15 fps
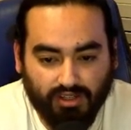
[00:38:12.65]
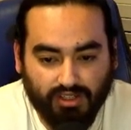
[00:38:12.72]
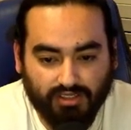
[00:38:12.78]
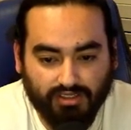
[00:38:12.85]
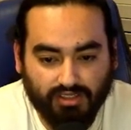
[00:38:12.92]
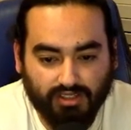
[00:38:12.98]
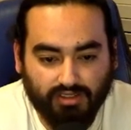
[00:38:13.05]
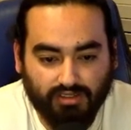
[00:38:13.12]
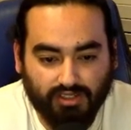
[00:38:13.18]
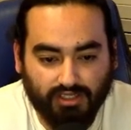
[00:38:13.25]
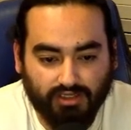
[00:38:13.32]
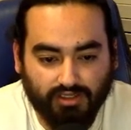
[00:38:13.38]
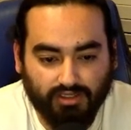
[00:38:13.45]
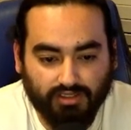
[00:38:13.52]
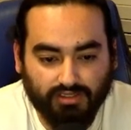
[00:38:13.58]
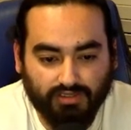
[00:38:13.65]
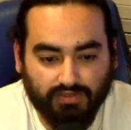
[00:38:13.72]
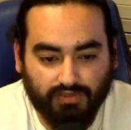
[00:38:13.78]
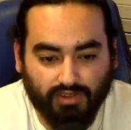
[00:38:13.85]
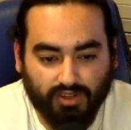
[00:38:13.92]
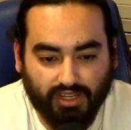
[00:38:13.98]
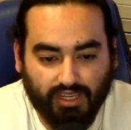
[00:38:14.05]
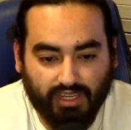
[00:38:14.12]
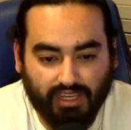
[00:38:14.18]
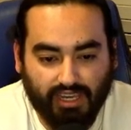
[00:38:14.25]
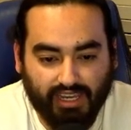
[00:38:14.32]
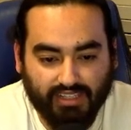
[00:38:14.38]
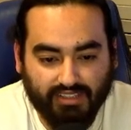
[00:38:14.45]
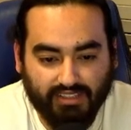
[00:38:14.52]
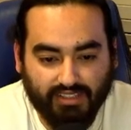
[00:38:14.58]
tunnel and looks for
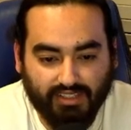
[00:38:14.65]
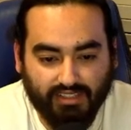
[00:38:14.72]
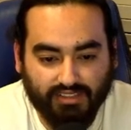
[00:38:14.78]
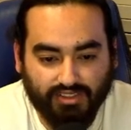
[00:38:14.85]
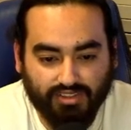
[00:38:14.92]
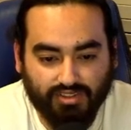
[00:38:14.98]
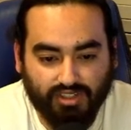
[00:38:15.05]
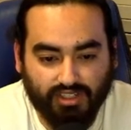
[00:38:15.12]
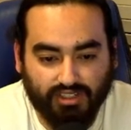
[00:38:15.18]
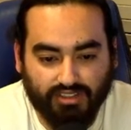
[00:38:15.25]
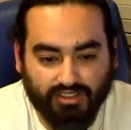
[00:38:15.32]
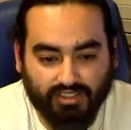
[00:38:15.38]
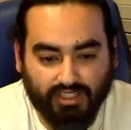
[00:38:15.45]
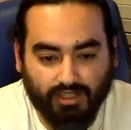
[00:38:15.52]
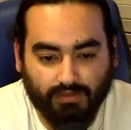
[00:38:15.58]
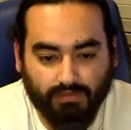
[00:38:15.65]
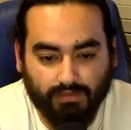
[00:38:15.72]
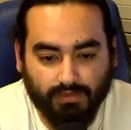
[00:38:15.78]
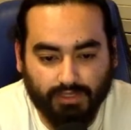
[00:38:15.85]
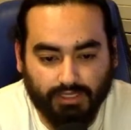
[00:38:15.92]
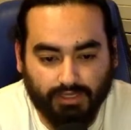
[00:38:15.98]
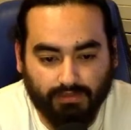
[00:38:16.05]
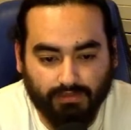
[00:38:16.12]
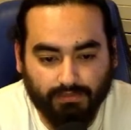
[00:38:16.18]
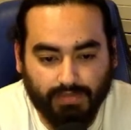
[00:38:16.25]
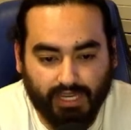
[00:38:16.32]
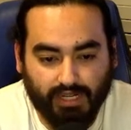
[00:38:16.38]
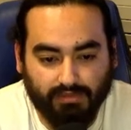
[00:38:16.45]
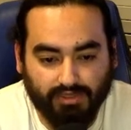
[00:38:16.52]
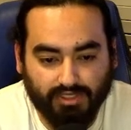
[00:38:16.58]
Cassidy as he's trying to set up a
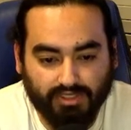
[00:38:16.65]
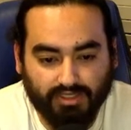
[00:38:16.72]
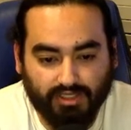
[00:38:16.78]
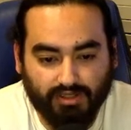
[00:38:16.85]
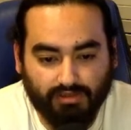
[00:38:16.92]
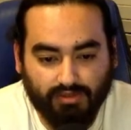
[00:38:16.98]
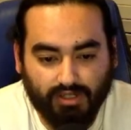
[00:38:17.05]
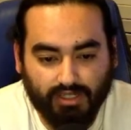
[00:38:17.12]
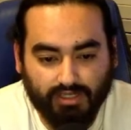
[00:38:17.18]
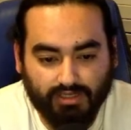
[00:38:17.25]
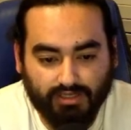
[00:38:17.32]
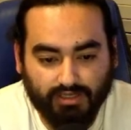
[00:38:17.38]
Panama Sunrise.